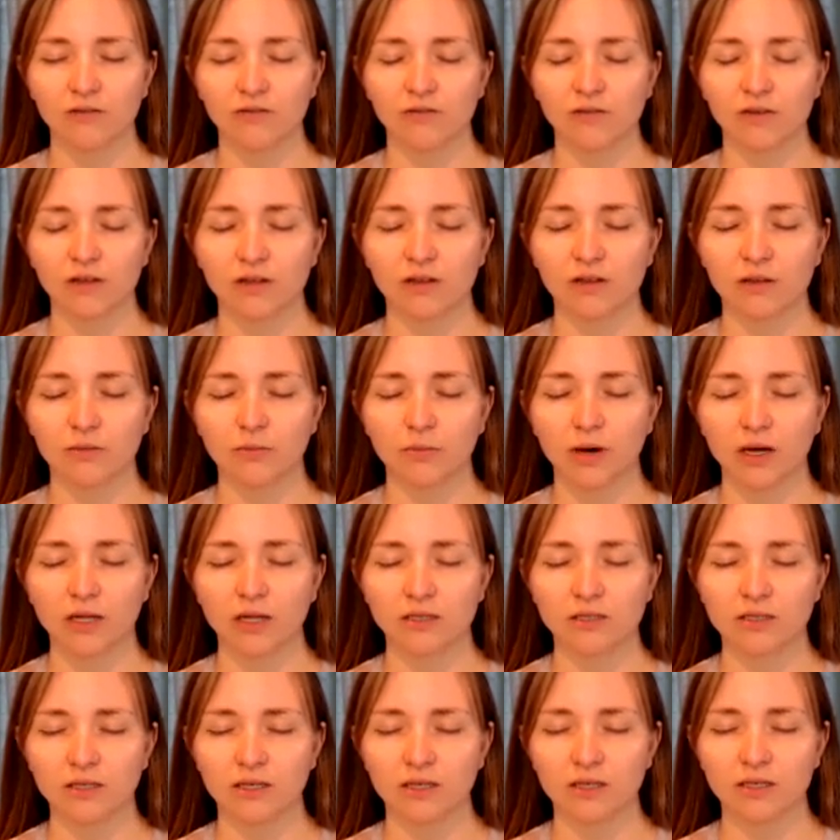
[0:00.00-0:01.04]
feel the
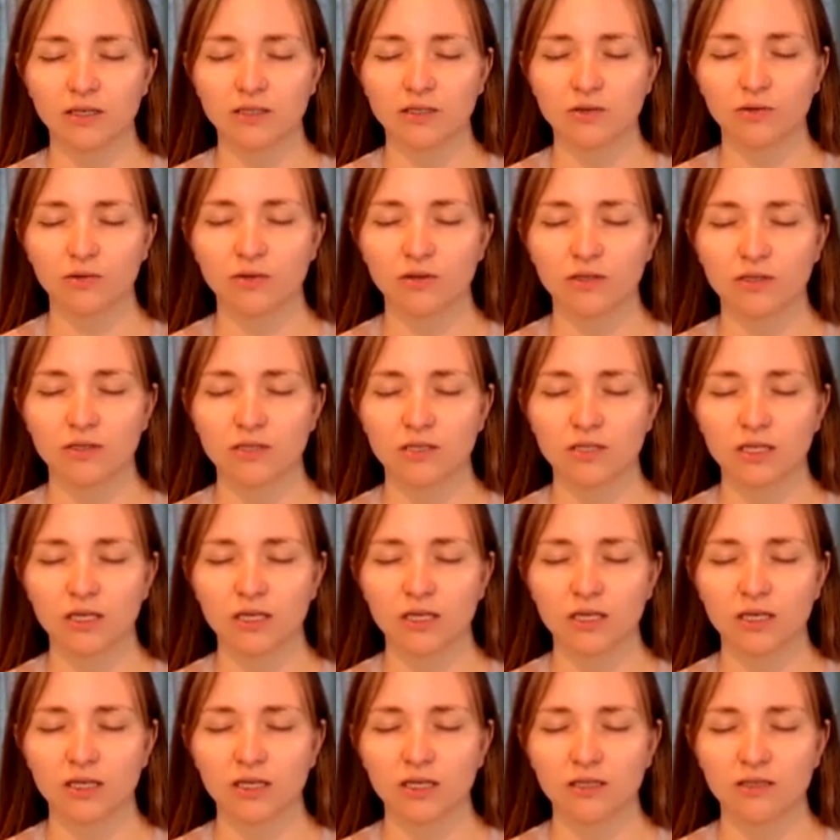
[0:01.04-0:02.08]
buttocks on the
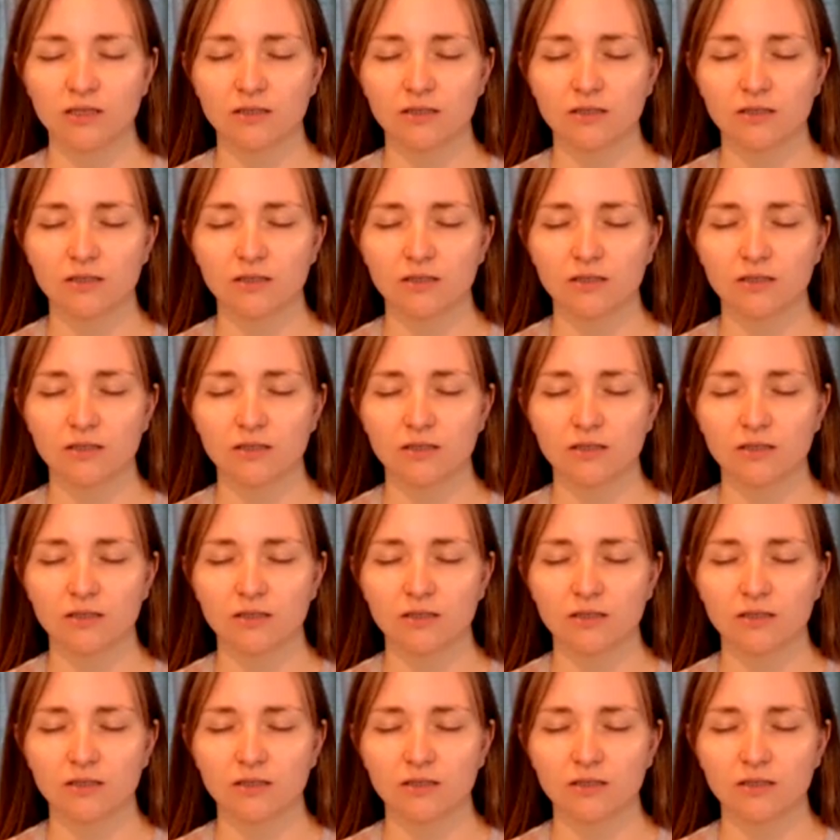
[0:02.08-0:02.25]
seat,